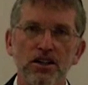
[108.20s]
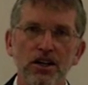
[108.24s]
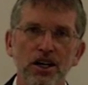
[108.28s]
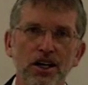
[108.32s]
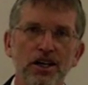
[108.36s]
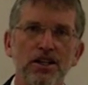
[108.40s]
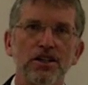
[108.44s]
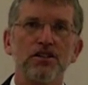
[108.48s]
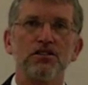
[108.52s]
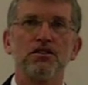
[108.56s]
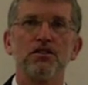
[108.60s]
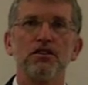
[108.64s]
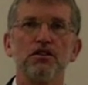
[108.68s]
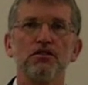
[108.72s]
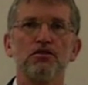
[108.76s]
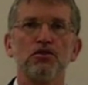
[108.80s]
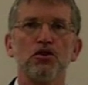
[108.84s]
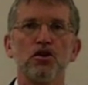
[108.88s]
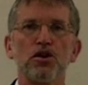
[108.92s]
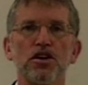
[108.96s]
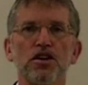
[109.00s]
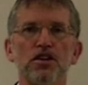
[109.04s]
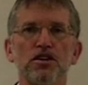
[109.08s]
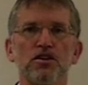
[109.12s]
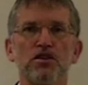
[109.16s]
God
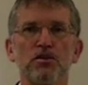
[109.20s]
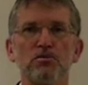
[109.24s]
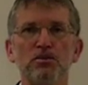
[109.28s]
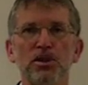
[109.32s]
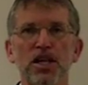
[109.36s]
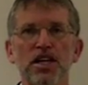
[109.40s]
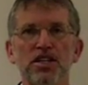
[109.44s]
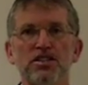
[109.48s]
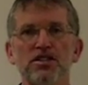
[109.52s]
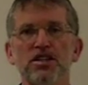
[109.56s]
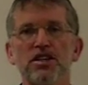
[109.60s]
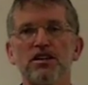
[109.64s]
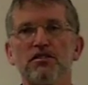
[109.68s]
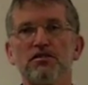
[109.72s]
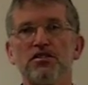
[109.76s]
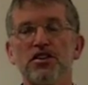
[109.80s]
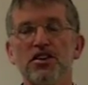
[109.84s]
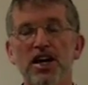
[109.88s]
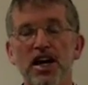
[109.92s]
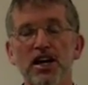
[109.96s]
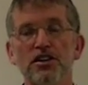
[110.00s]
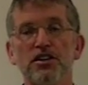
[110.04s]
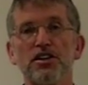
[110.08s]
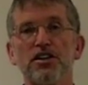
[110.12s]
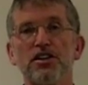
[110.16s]
for the blessing for
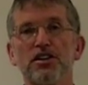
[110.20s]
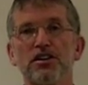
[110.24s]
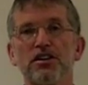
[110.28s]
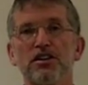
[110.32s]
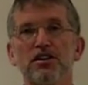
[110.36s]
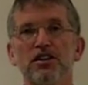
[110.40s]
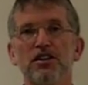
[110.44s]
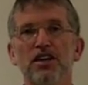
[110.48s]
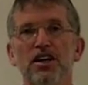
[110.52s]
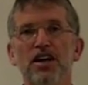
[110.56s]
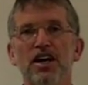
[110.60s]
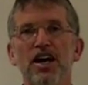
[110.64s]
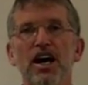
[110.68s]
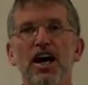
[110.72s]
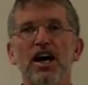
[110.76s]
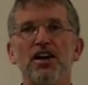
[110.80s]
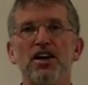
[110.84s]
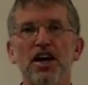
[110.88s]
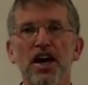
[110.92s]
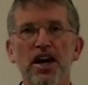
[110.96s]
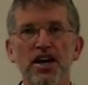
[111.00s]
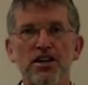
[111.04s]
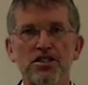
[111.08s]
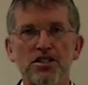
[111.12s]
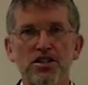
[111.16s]
that year,
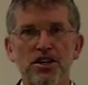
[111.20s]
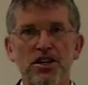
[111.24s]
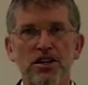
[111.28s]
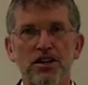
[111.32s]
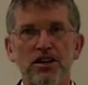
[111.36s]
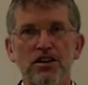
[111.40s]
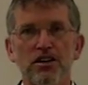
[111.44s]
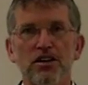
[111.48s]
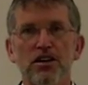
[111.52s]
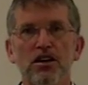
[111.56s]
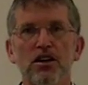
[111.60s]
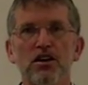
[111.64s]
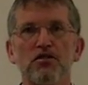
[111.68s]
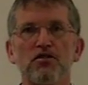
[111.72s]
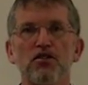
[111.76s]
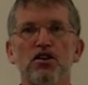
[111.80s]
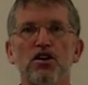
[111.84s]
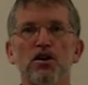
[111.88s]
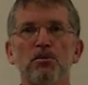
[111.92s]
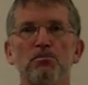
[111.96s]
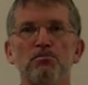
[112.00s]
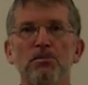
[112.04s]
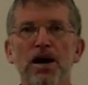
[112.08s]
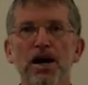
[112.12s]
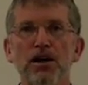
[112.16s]
and asking for
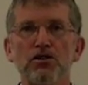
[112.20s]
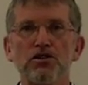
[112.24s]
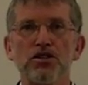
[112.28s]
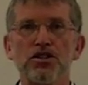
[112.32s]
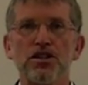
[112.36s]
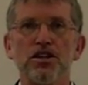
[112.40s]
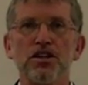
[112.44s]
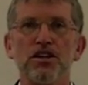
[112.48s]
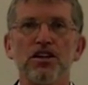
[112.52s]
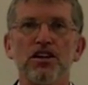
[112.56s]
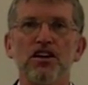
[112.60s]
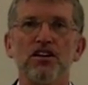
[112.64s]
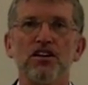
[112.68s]
a bounty